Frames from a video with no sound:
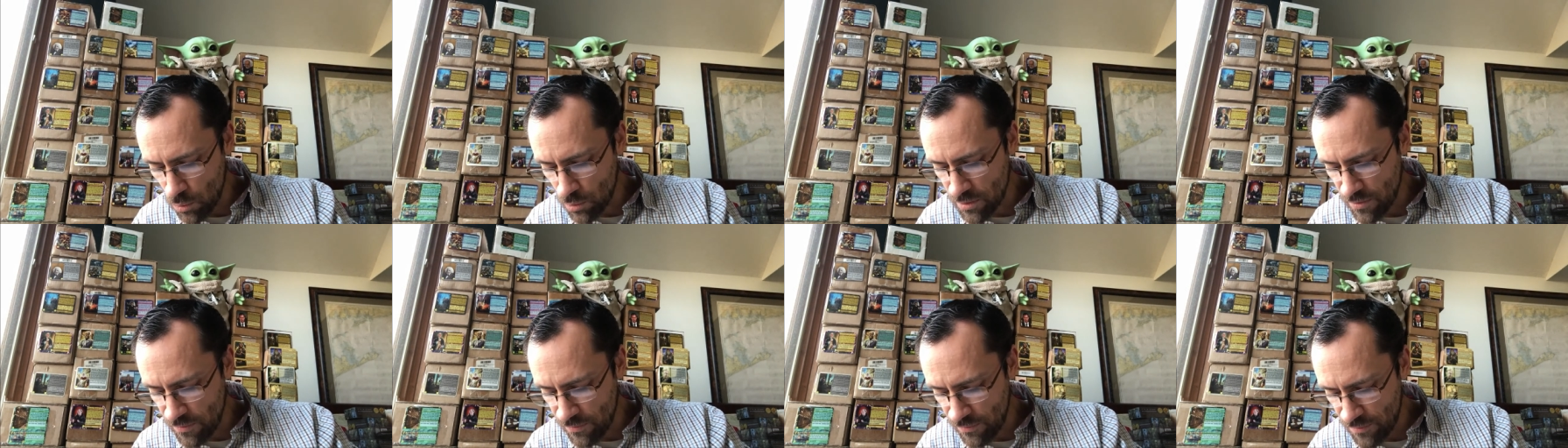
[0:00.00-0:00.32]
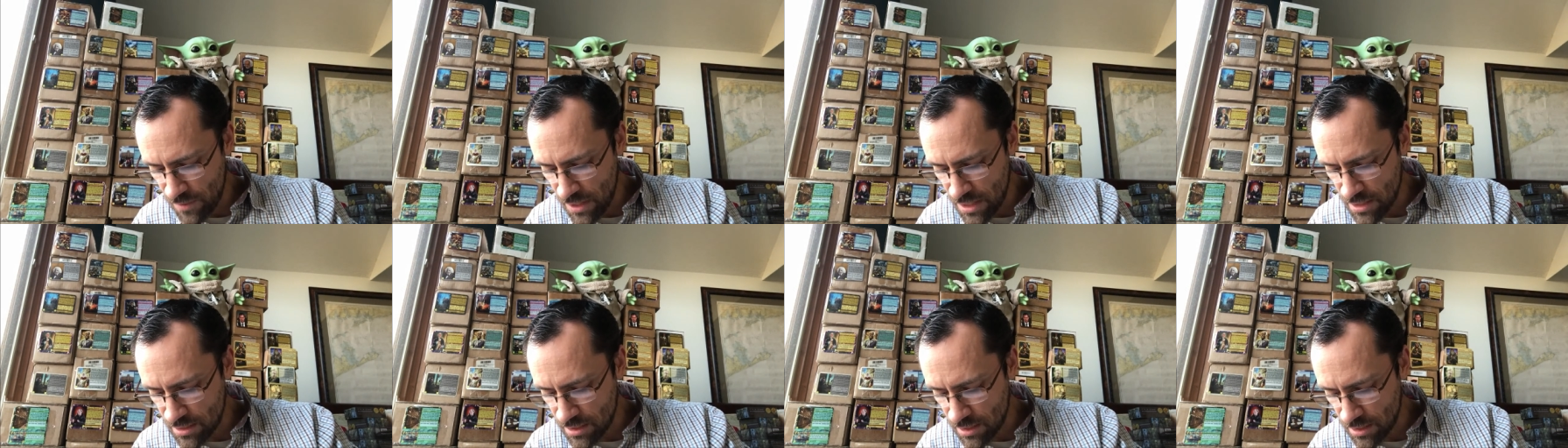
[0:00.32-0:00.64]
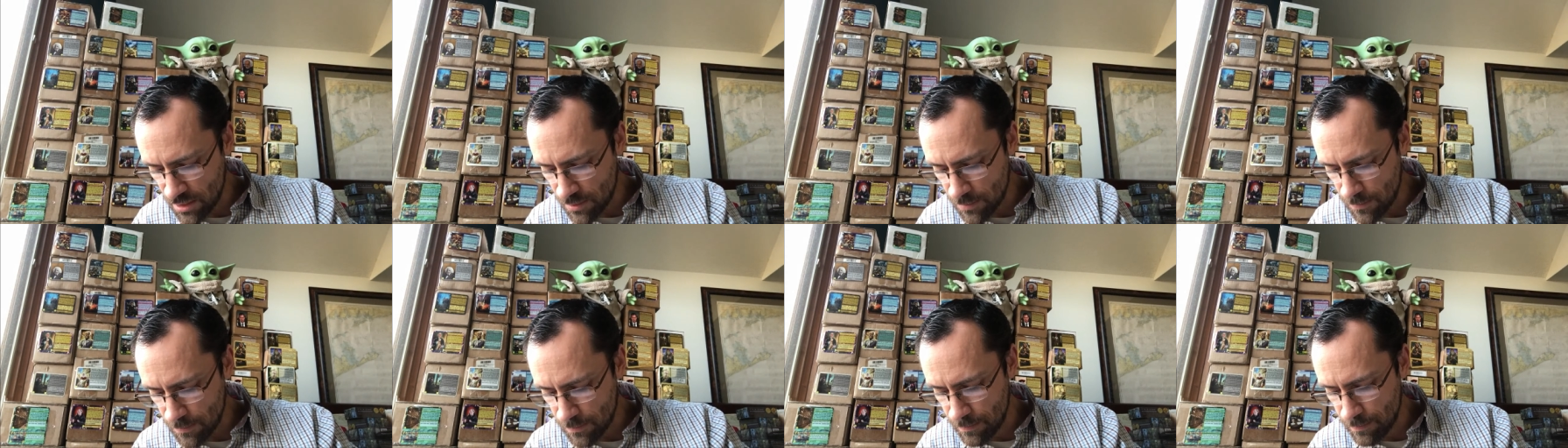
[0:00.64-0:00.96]

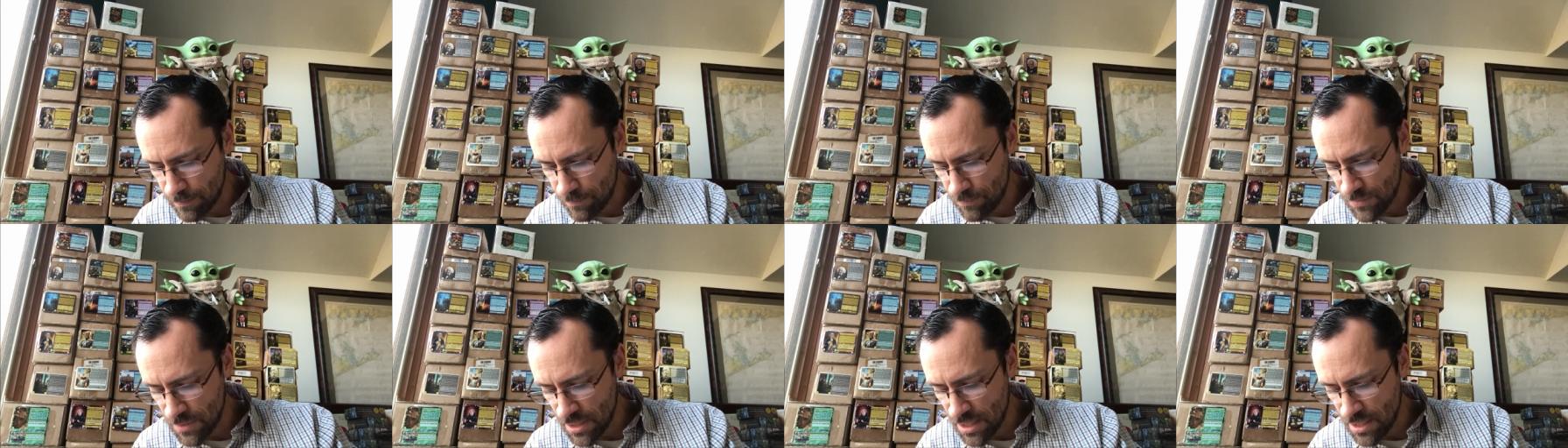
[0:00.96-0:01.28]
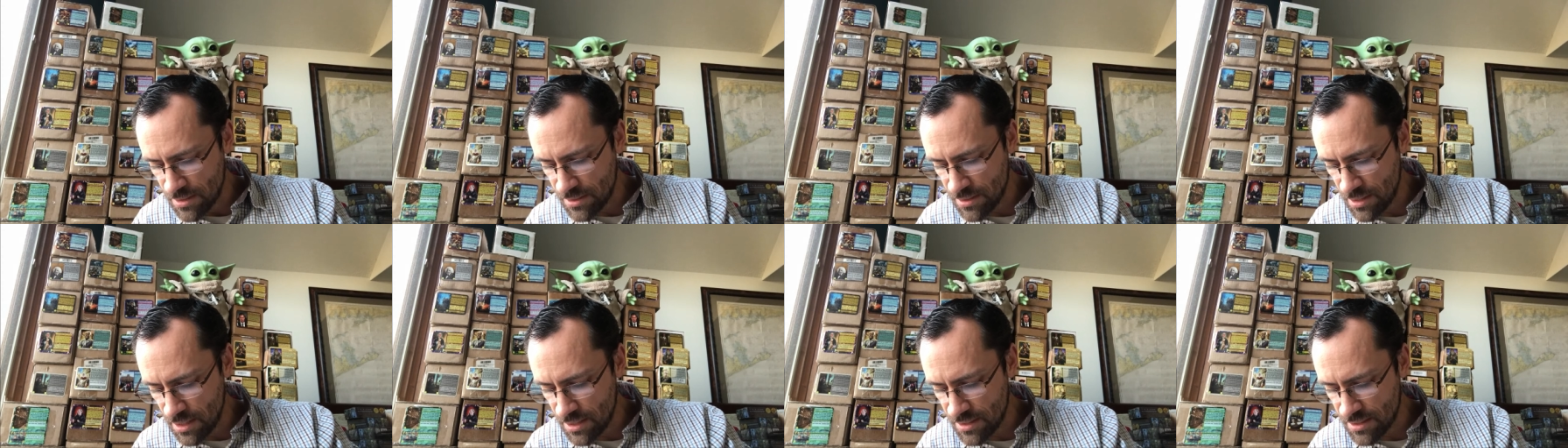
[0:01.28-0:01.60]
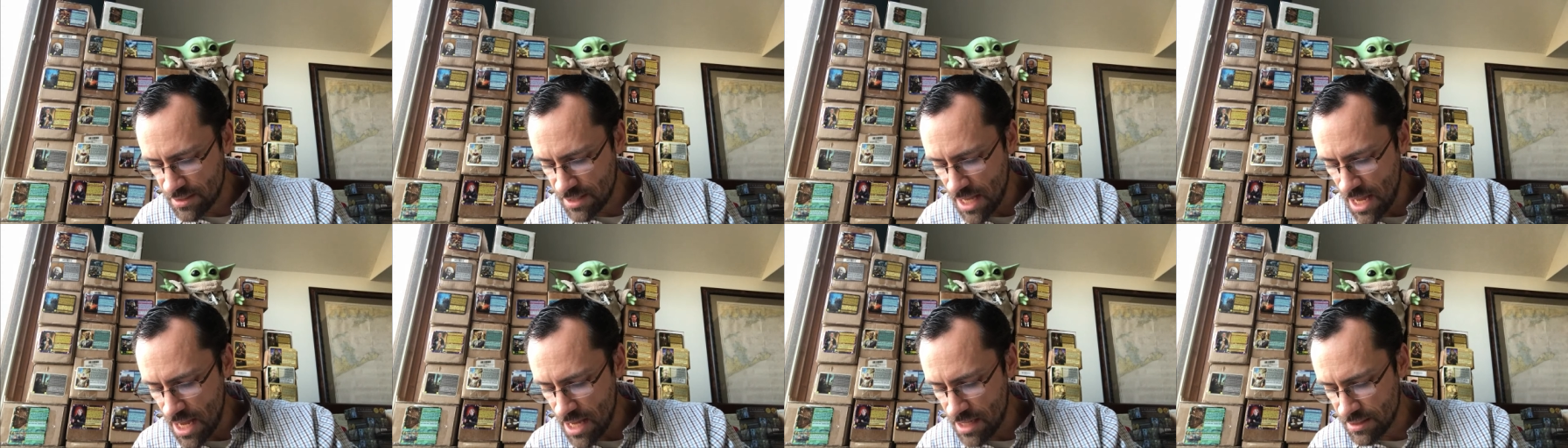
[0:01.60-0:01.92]
defending, does
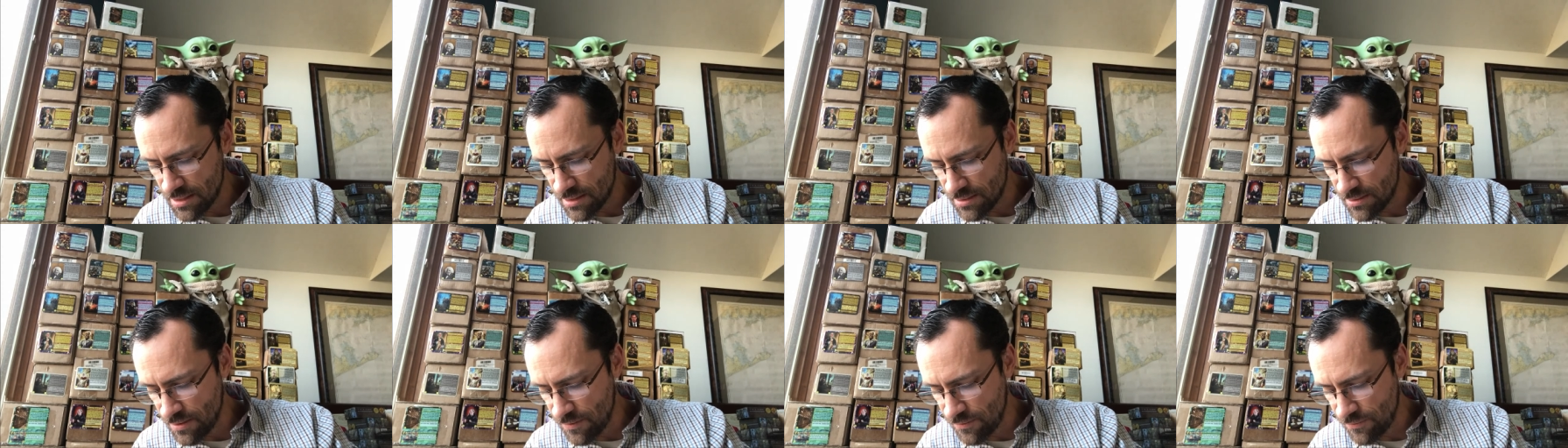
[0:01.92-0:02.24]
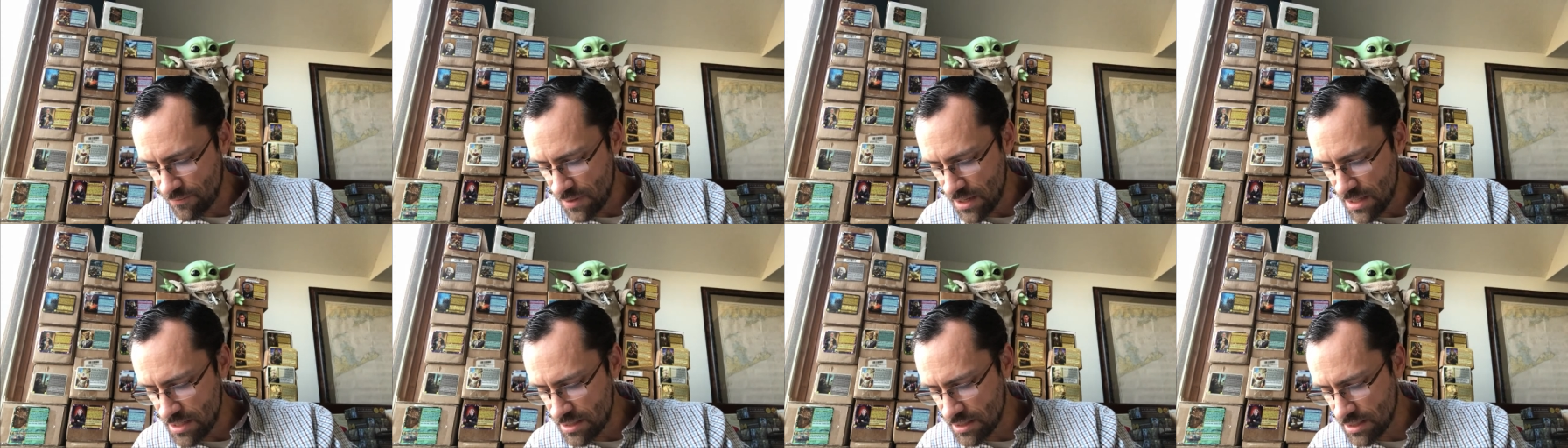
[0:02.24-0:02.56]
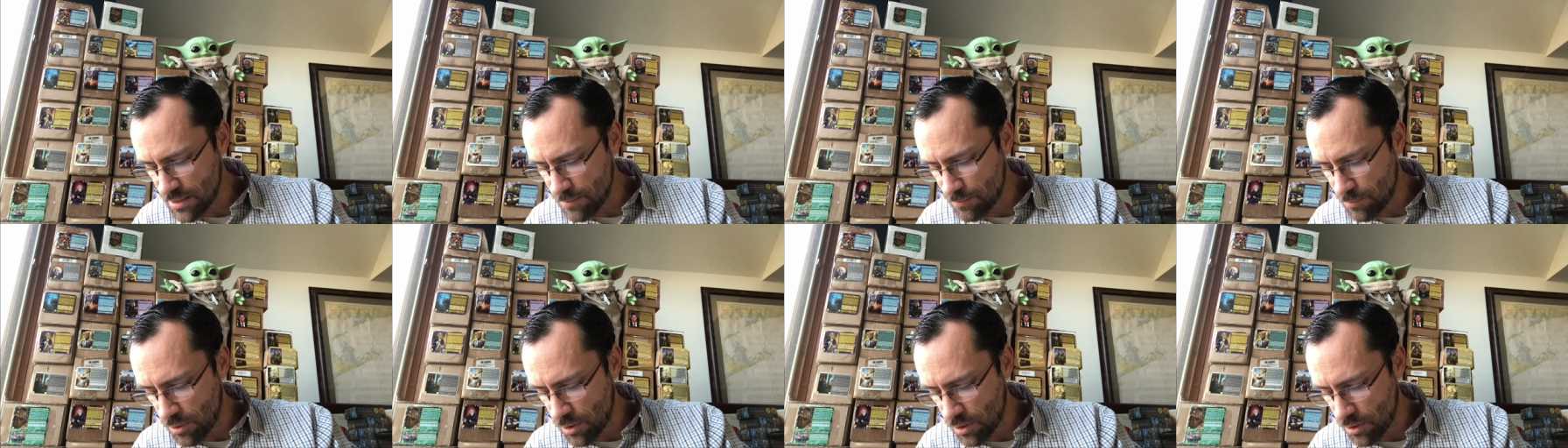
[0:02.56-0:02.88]
that defending
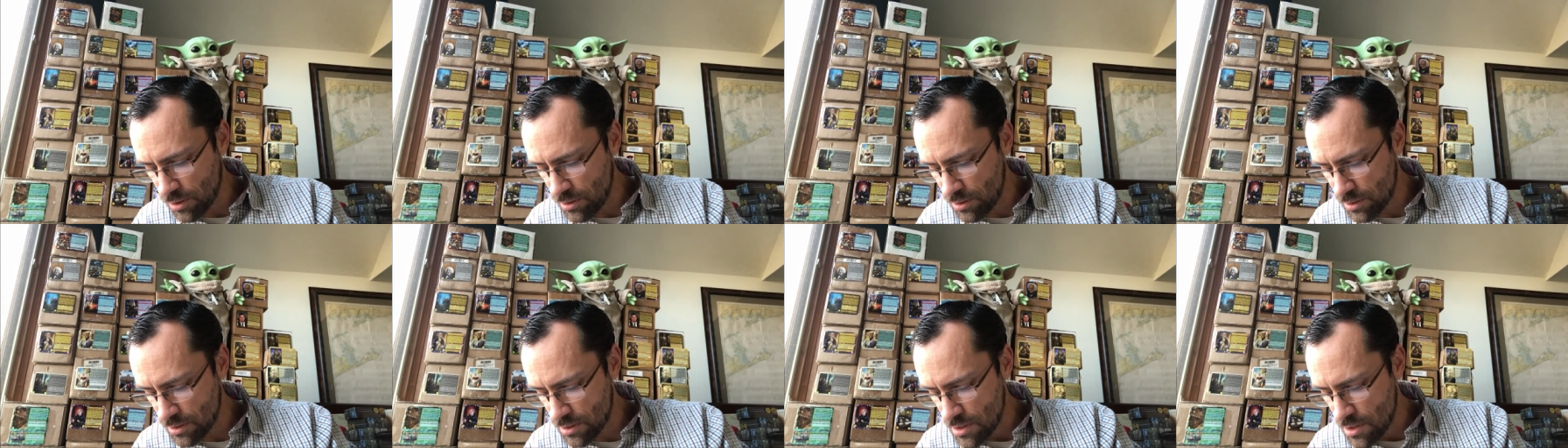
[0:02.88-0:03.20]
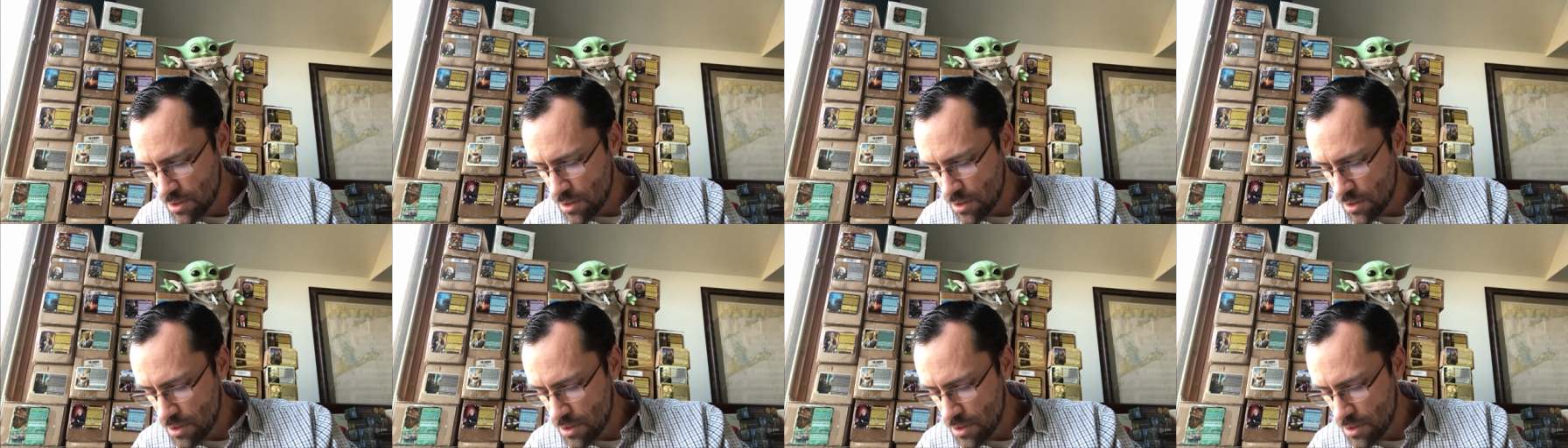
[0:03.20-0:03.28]
part